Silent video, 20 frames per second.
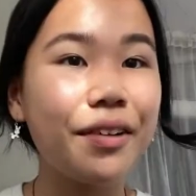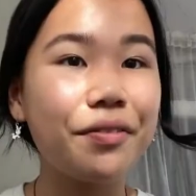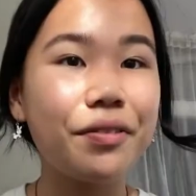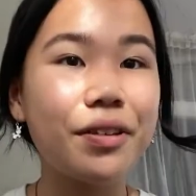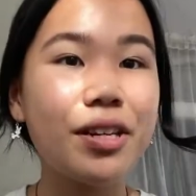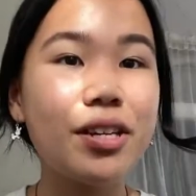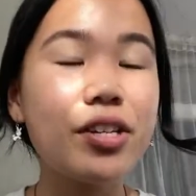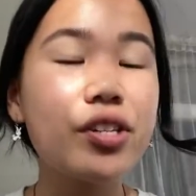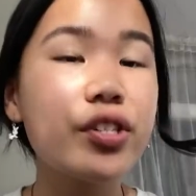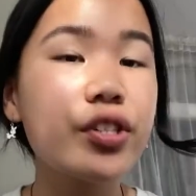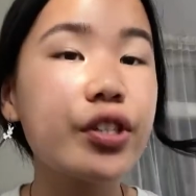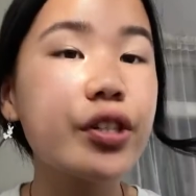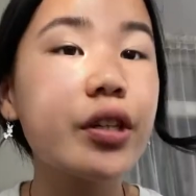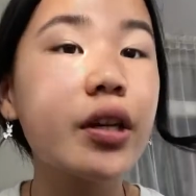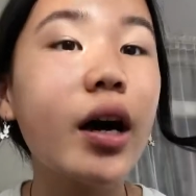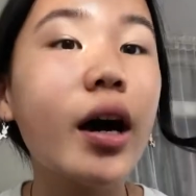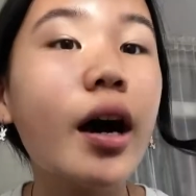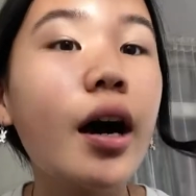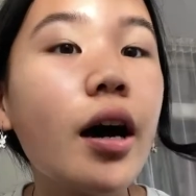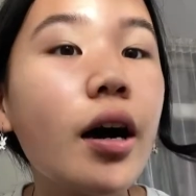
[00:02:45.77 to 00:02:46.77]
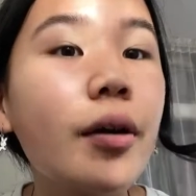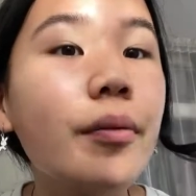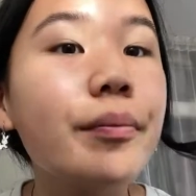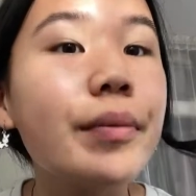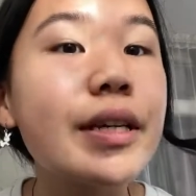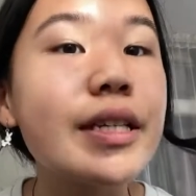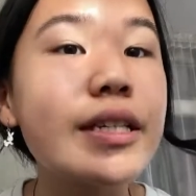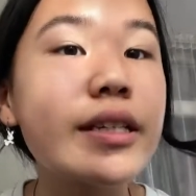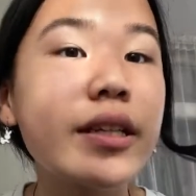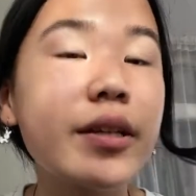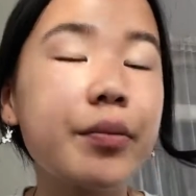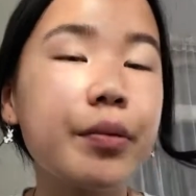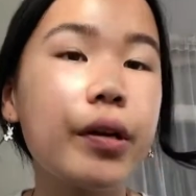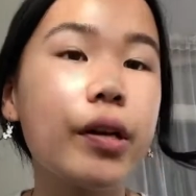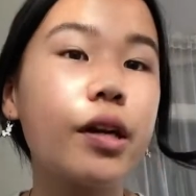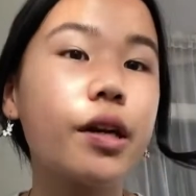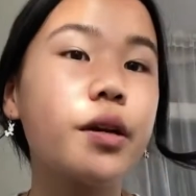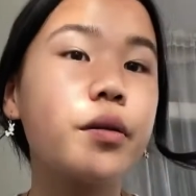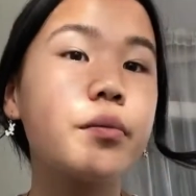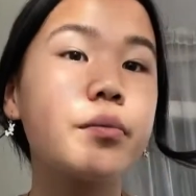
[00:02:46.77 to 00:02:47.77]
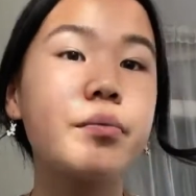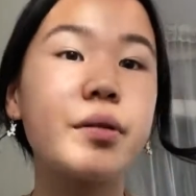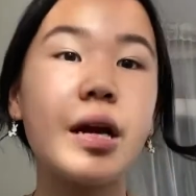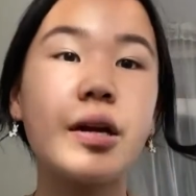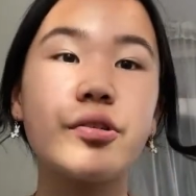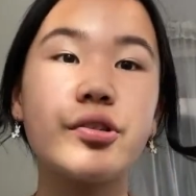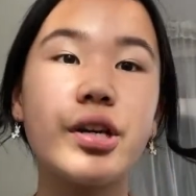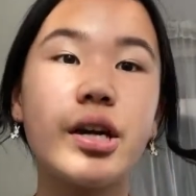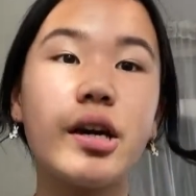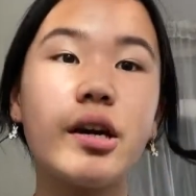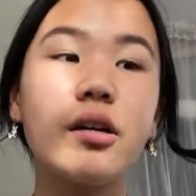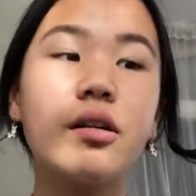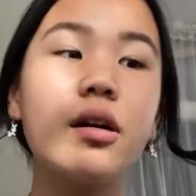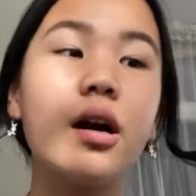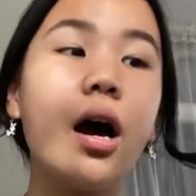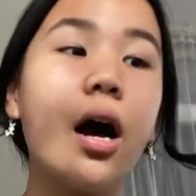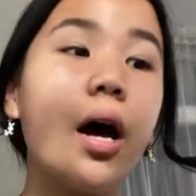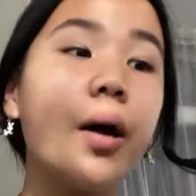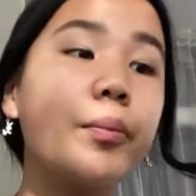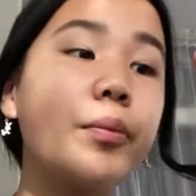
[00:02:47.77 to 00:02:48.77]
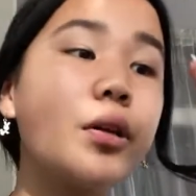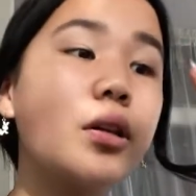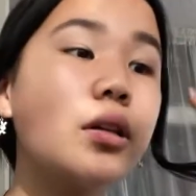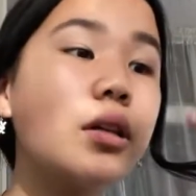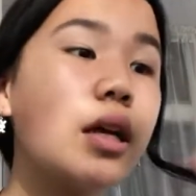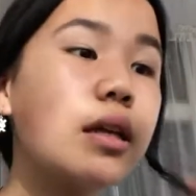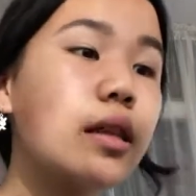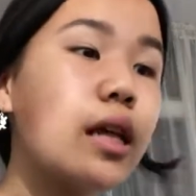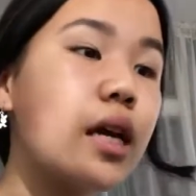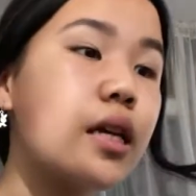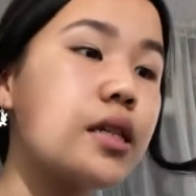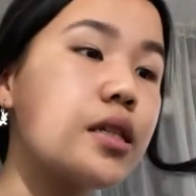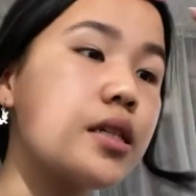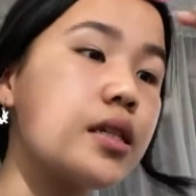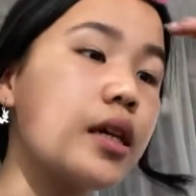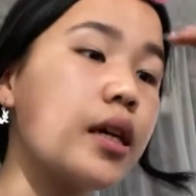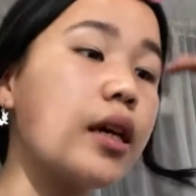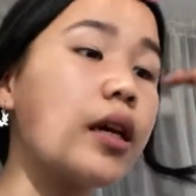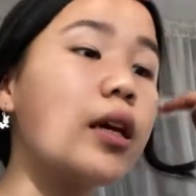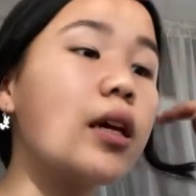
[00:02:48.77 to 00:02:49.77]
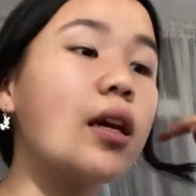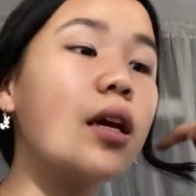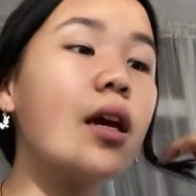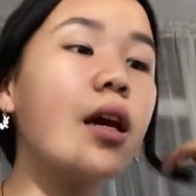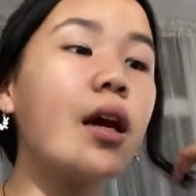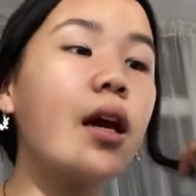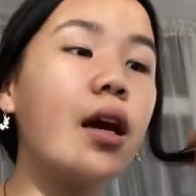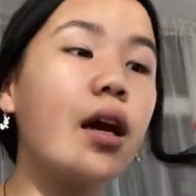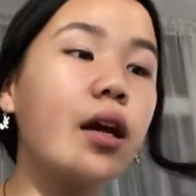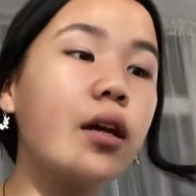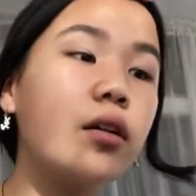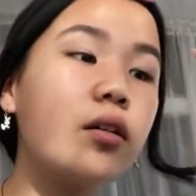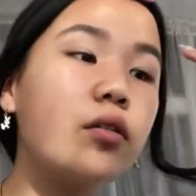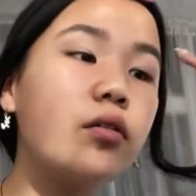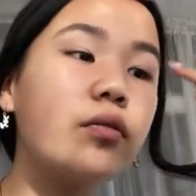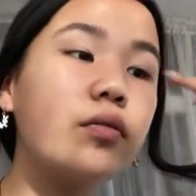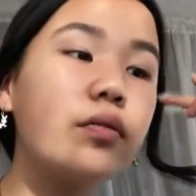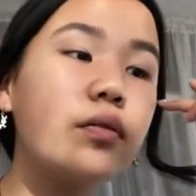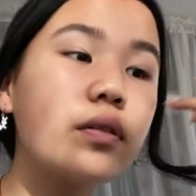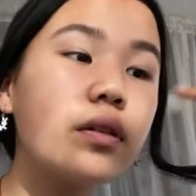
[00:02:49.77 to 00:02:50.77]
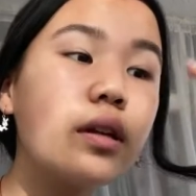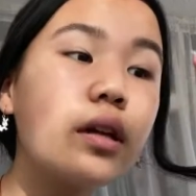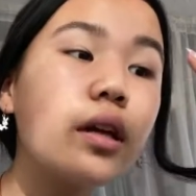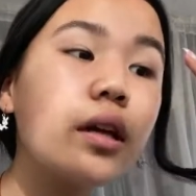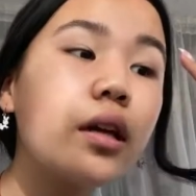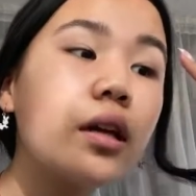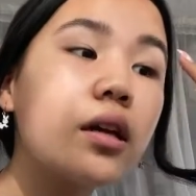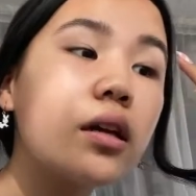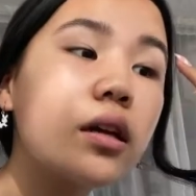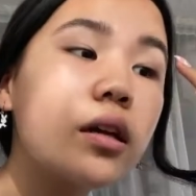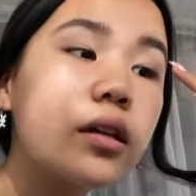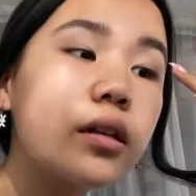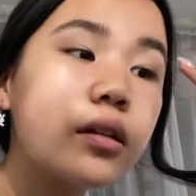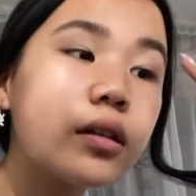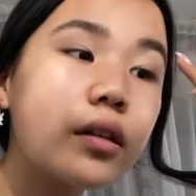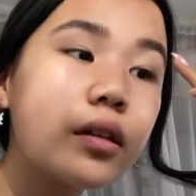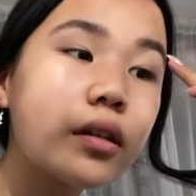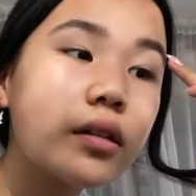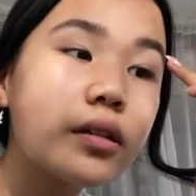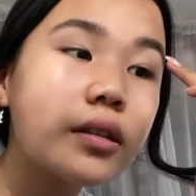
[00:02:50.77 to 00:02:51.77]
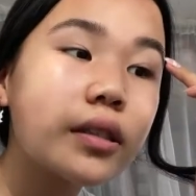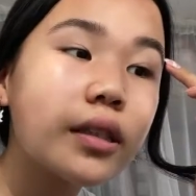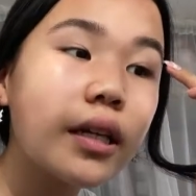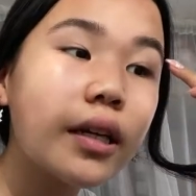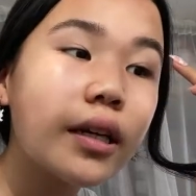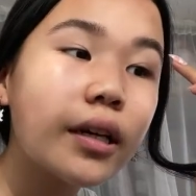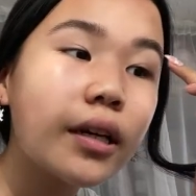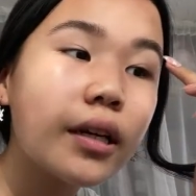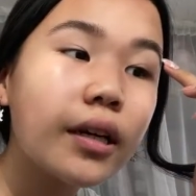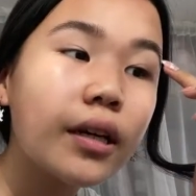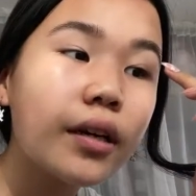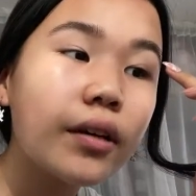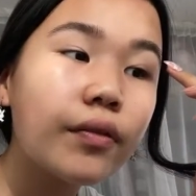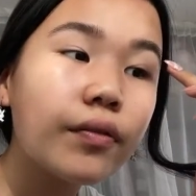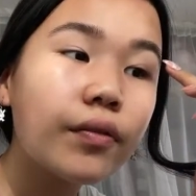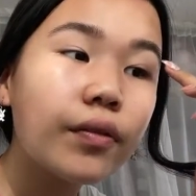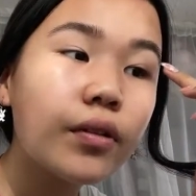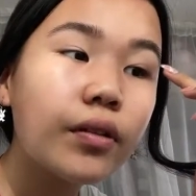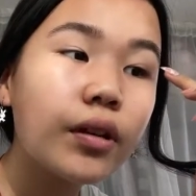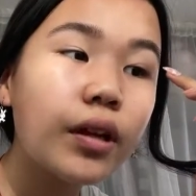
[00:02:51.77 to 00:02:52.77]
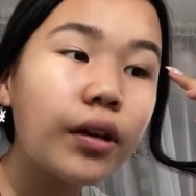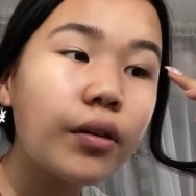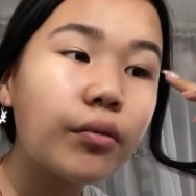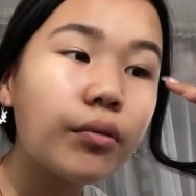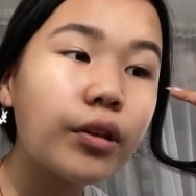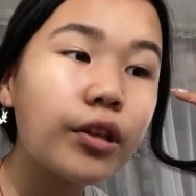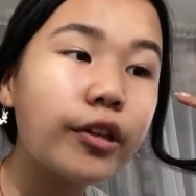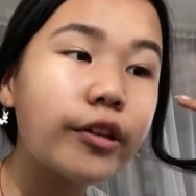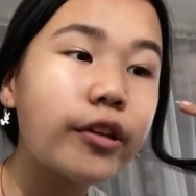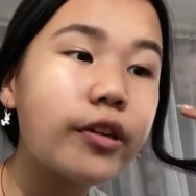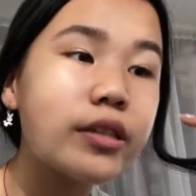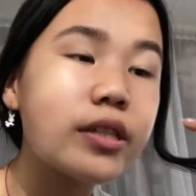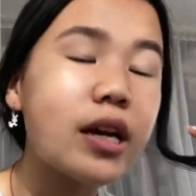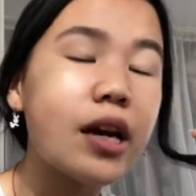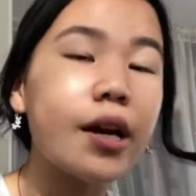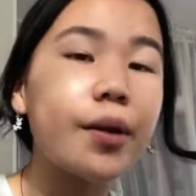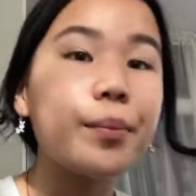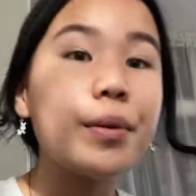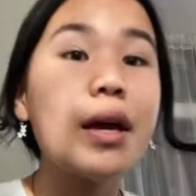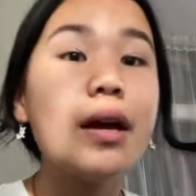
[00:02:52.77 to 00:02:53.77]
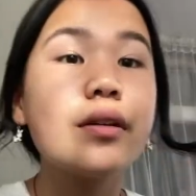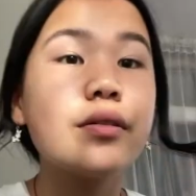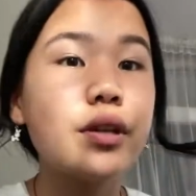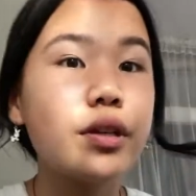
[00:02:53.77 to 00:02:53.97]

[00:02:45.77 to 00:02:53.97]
finished um, basically putting brow gel. I'm gonna let that sit and hopefully it's gonna stay in for like a really long time.